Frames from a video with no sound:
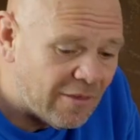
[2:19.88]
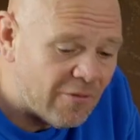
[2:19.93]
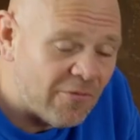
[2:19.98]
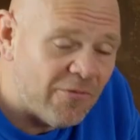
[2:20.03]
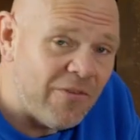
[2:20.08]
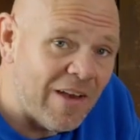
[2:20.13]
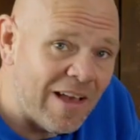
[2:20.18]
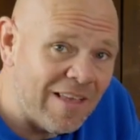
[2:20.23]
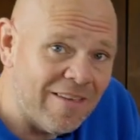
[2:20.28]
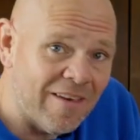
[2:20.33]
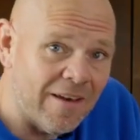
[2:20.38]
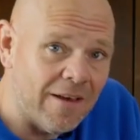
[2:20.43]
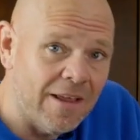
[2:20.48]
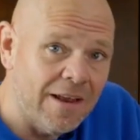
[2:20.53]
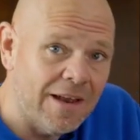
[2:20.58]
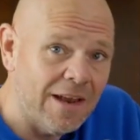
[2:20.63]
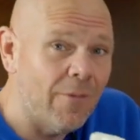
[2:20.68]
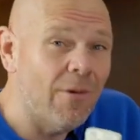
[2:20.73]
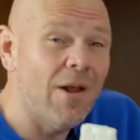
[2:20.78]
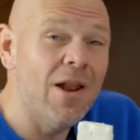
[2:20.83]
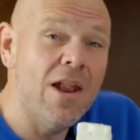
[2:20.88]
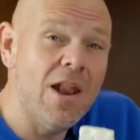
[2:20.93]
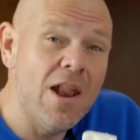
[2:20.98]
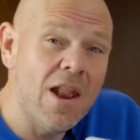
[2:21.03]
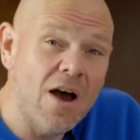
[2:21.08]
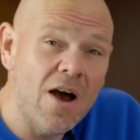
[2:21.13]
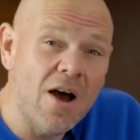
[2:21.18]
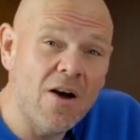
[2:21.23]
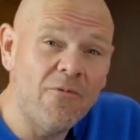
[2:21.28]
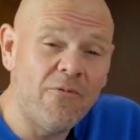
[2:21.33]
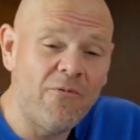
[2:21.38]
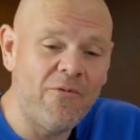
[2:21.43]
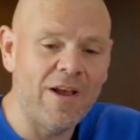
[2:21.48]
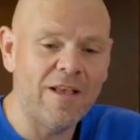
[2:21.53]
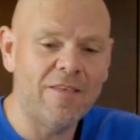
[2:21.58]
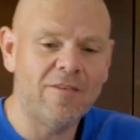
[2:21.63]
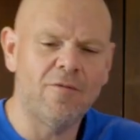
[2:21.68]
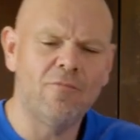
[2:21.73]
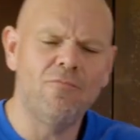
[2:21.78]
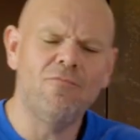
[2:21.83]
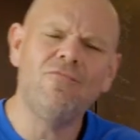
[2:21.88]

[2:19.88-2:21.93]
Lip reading: is feta. Now I love feta,